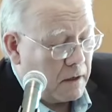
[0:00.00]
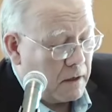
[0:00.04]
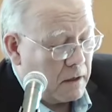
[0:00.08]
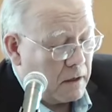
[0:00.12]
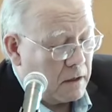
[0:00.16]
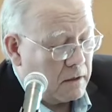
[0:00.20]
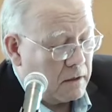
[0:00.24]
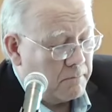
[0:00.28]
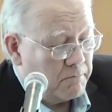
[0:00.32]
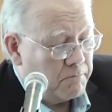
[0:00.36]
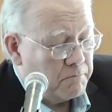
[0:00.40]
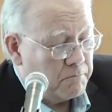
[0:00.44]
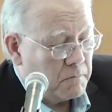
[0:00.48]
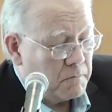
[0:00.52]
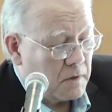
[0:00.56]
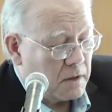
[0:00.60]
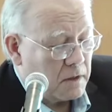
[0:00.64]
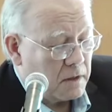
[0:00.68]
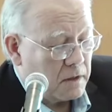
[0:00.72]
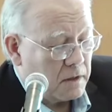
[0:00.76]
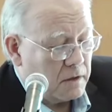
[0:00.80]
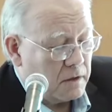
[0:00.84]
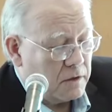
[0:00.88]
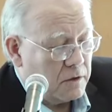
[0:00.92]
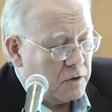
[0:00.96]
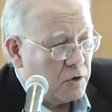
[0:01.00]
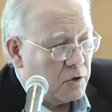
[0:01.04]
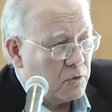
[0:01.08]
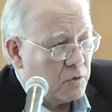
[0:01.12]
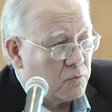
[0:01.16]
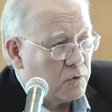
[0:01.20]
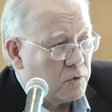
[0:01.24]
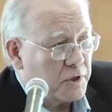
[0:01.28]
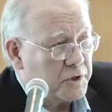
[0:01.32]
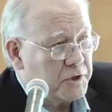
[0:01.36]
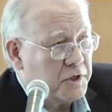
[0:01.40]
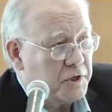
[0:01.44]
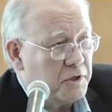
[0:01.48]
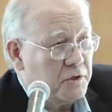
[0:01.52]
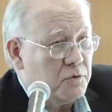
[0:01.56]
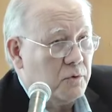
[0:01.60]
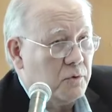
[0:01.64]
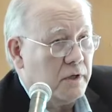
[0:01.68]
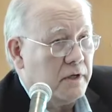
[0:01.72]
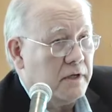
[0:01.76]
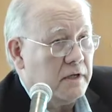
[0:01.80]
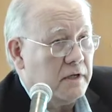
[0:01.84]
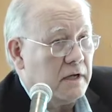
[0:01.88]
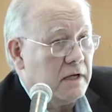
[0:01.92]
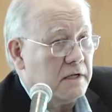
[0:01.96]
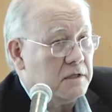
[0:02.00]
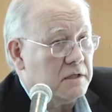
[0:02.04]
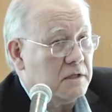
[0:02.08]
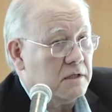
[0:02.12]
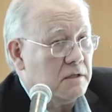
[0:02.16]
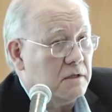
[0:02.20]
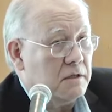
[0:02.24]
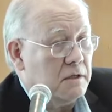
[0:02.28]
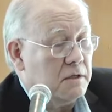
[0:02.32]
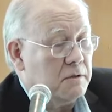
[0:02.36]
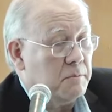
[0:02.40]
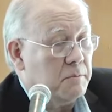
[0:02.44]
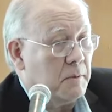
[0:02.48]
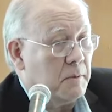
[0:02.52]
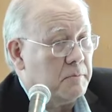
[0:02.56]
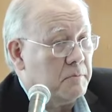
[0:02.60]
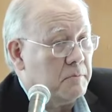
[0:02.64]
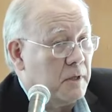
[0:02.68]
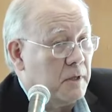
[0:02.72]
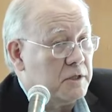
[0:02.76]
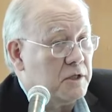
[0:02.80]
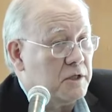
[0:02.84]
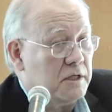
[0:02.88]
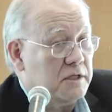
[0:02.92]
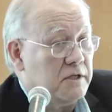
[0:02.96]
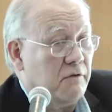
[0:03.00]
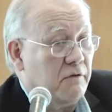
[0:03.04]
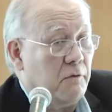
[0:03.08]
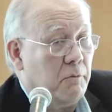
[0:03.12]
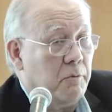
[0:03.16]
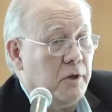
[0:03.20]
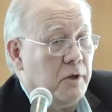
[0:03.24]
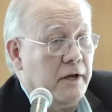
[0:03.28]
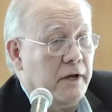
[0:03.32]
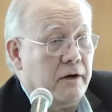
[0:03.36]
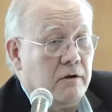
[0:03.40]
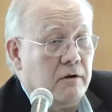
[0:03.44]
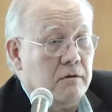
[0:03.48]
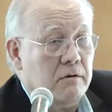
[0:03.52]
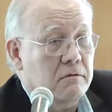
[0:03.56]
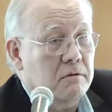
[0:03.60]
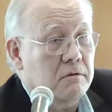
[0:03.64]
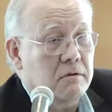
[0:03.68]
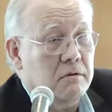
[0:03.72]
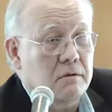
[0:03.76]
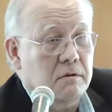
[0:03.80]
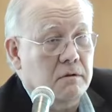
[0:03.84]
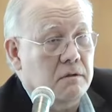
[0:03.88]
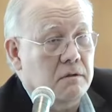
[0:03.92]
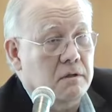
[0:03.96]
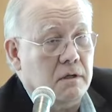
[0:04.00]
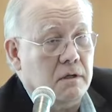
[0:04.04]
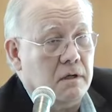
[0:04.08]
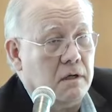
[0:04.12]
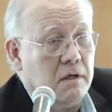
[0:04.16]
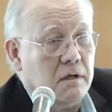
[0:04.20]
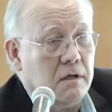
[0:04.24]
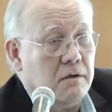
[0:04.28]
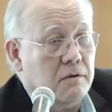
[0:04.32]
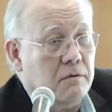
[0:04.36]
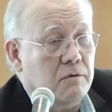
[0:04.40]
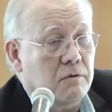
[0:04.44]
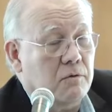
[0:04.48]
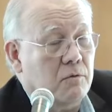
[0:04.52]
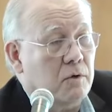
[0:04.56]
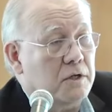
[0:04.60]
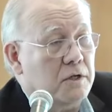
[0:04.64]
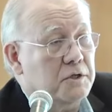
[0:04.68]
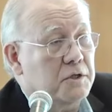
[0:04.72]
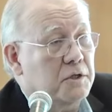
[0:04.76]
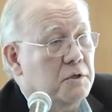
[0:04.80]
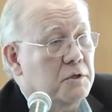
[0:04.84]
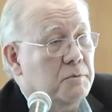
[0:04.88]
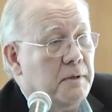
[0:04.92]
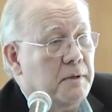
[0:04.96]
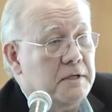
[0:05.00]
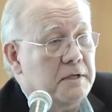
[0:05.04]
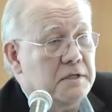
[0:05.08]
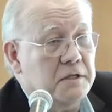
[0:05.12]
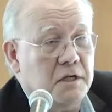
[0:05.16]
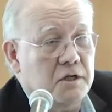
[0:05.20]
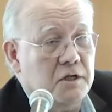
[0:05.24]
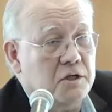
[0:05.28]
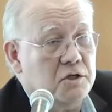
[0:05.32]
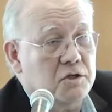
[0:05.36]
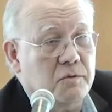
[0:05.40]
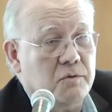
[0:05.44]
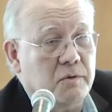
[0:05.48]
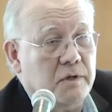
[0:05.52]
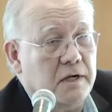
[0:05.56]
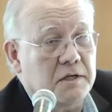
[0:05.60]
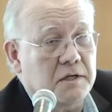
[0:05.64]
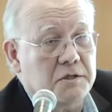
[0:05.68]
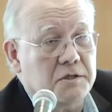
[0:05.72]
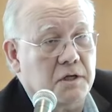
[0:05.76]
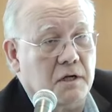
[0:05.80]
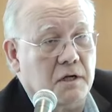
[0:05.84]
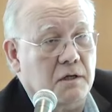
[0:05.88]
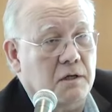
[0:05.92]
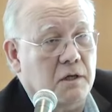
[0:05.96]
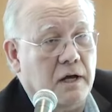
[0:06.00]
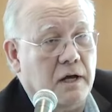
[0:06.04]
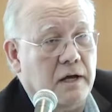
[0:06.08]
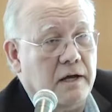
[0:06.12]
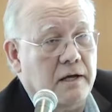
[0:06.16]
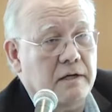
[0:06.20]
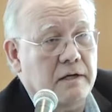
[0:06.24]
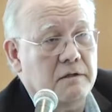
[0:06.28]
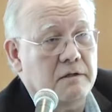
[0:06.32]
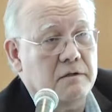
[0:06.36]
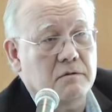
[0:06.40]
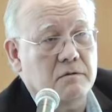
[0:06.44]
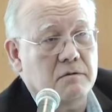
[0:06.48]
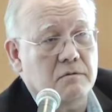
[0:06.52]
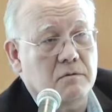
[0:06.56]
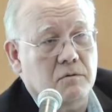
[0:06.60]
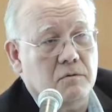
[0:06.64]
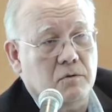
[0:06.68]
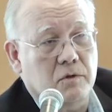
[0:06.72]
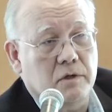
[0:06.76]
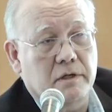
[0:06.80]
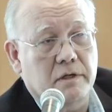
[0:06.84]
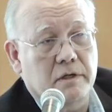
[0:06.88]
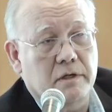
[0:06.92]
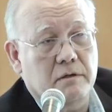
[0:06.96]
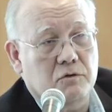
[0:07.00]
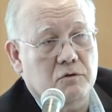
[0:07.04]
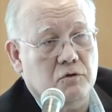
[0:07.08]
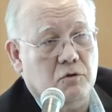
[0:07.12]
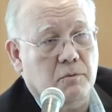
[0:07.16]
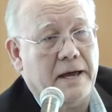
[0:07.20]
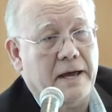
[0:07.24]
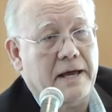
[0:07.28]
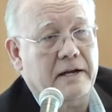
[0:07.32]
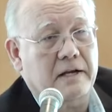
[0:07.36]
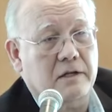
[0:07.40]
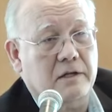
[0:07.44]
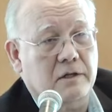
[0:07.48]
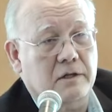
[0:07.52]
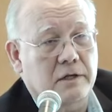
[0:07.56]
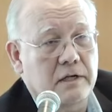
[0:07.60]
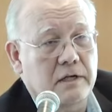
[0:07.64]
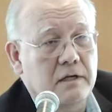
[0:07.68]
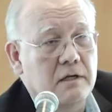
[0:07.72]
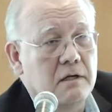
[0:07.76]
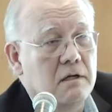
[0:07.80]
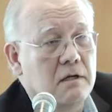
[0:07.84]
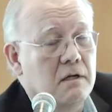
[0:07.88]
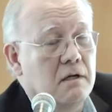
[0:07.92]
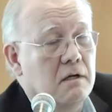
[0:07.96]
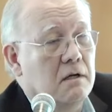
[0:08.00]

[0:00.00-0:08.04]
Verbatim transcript: um, you know, Russia is really as is much less of a player. Uh, the Russian space industry has declined really dramatically,